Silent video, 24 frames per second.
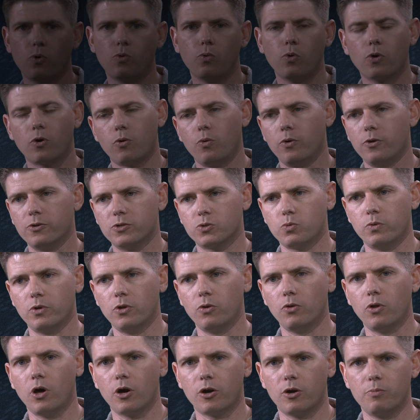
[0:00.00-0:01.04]
work orders would no
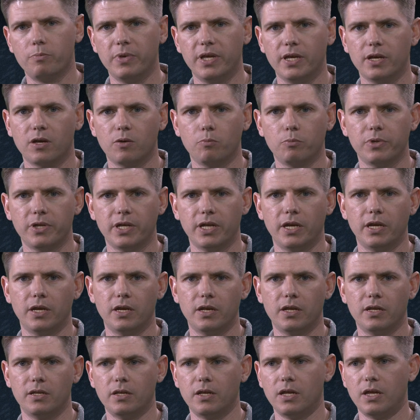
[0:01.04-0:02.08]
longer be completed
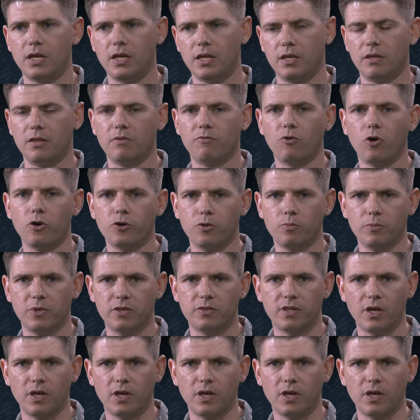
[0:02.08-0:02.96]
in the volume that they